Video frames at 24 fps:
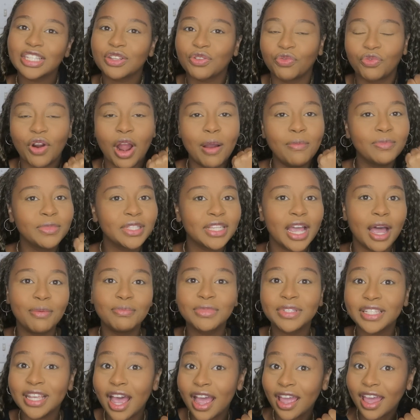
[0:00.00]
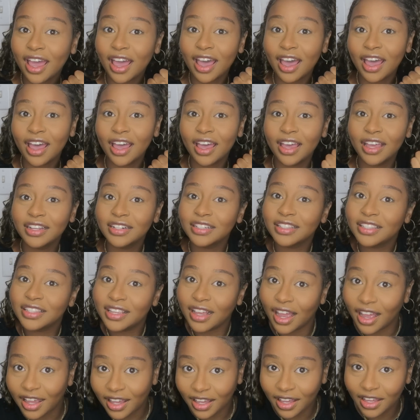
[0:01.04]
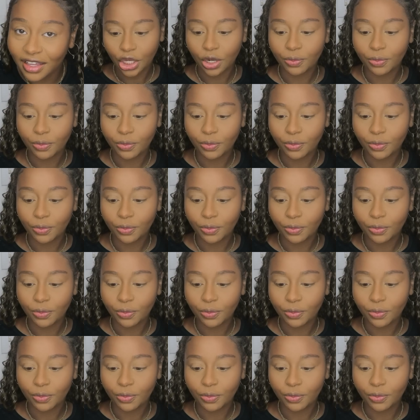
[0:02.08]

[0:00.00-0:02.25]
rum tum tugga.